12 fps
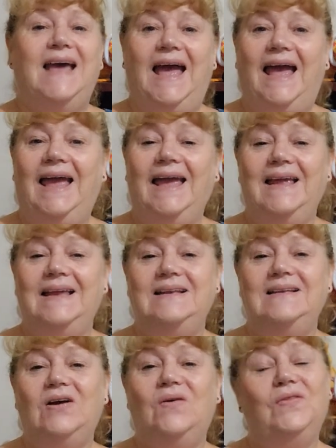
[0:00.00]

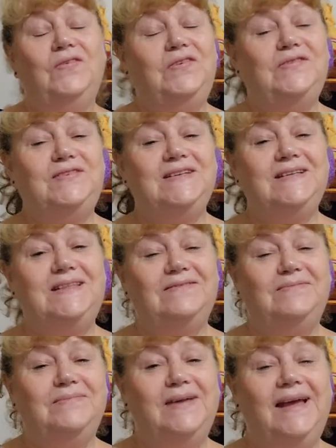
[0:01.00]
And on the 15th of
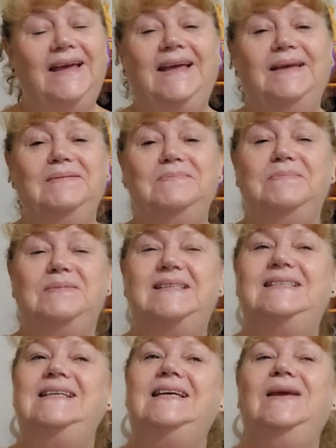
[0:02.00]
May,
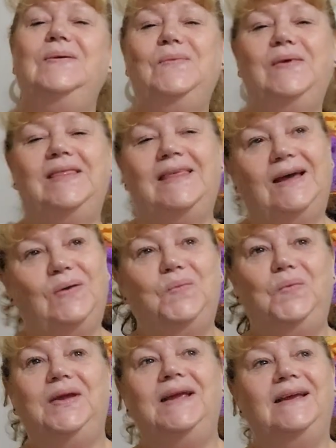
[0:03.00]
sticking with that
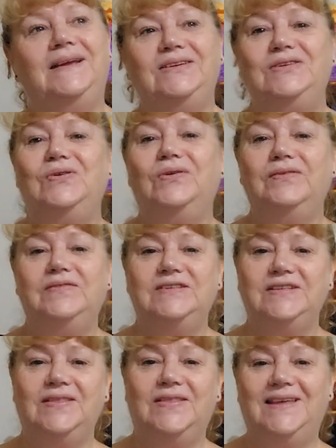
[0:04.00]
weird
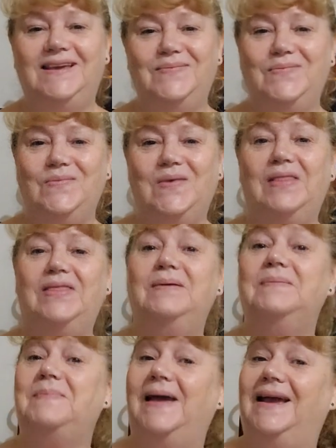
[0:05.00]
Eurovision theme, the
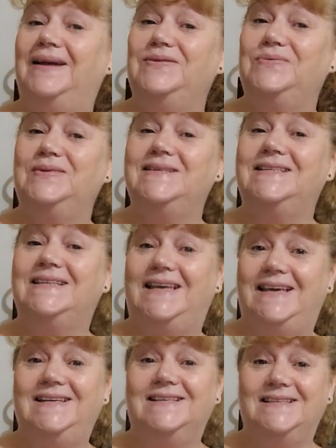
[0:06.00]
band was
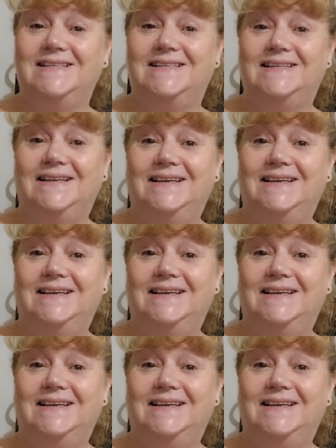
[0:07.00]
Kiss.